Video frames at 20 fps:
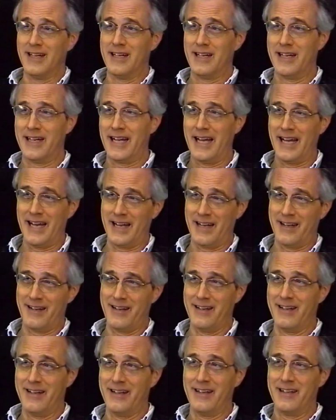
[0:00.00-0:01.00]
It had
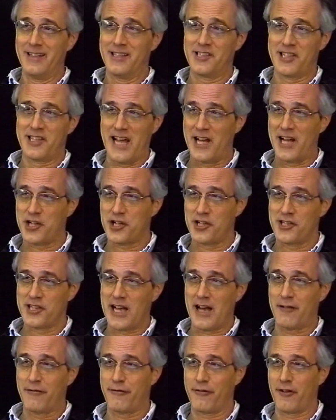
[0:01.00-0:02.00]
stanchions
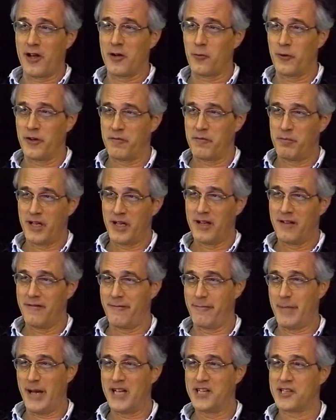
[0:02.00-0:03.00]
out front with
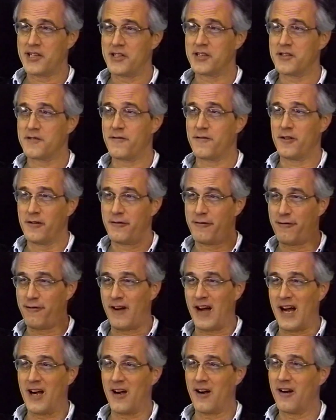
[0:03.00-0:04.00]
big basins full of
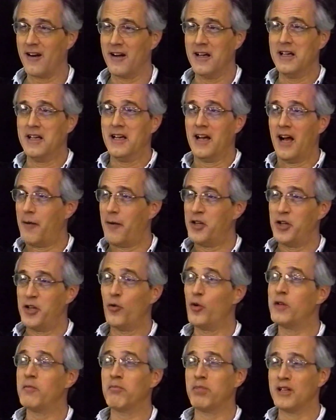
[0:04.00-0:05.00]
fire. I mean, you
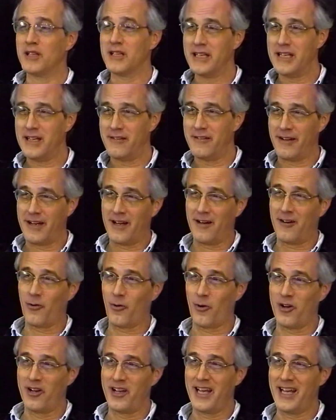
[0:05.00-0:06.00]
wouldn't believe how
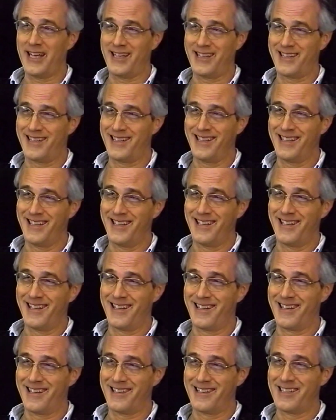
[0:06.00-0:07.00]
ornate
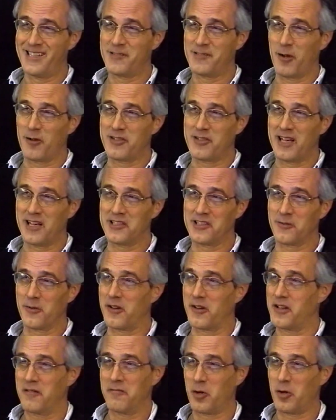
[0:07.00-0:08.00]
uh, these motels
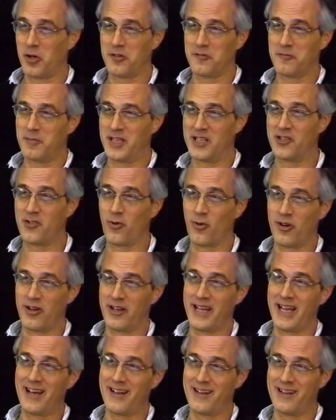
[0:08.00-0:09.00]
where they've all been torn
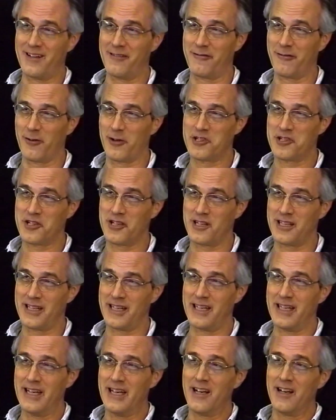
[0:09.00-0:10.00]
down, unfortunately.
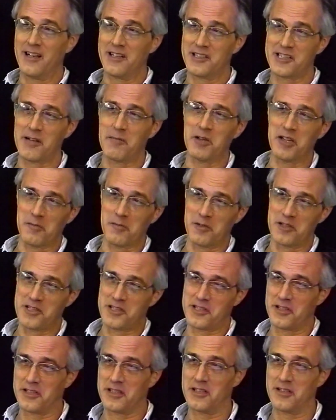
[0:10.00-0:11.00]
Some of them are
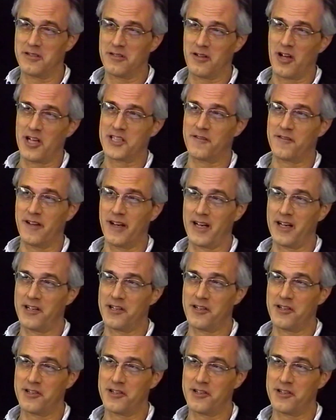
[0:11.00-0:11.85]
still in Las Vegas.